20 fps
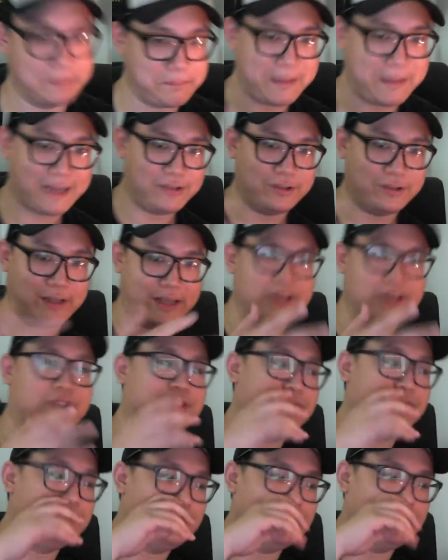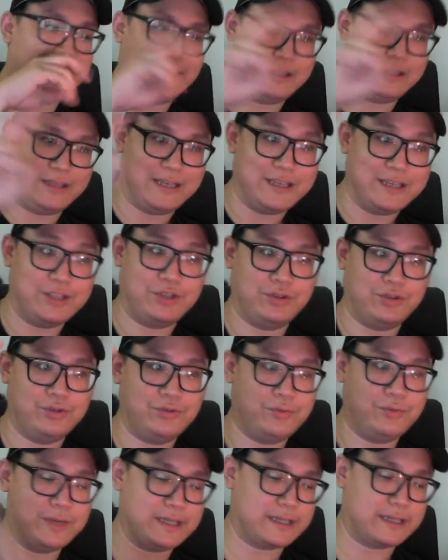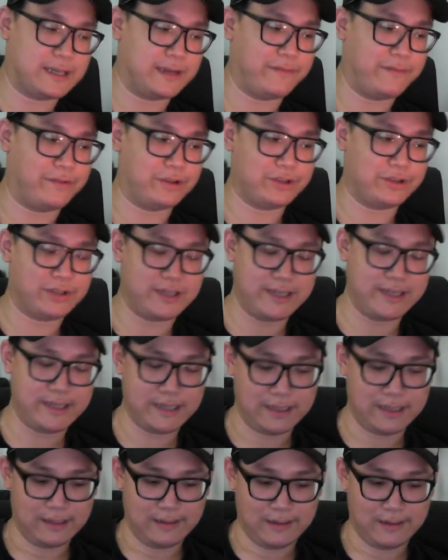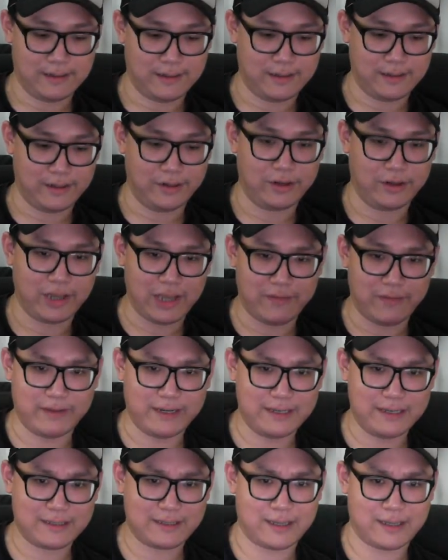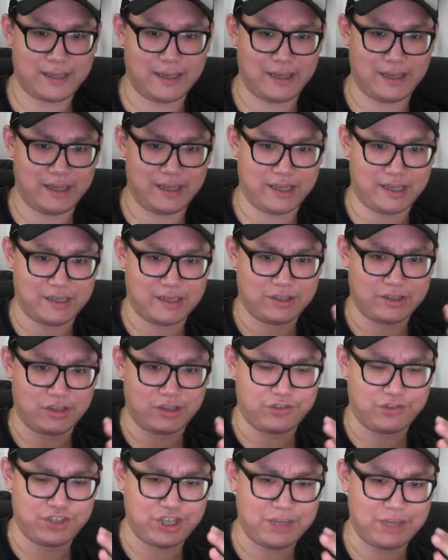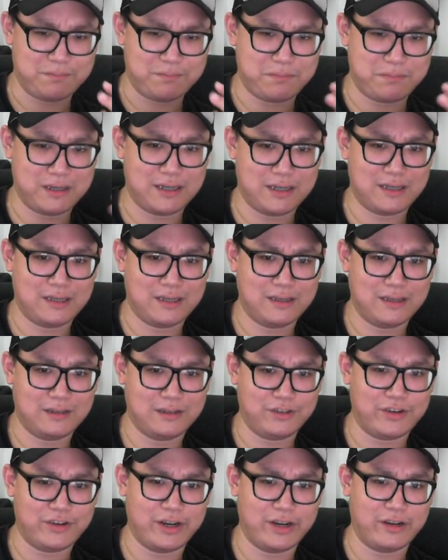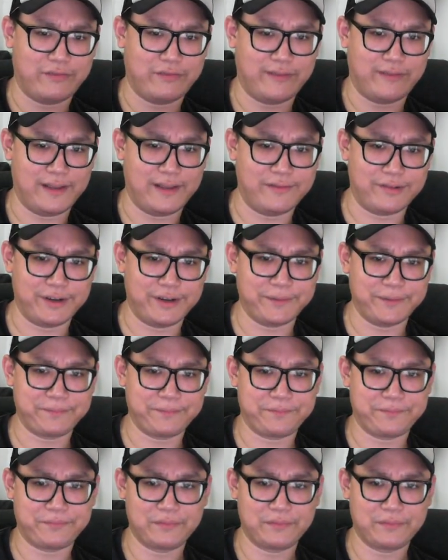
back to the issue which I foresee, you know, if it is a sort of cheaper grade of flavoring,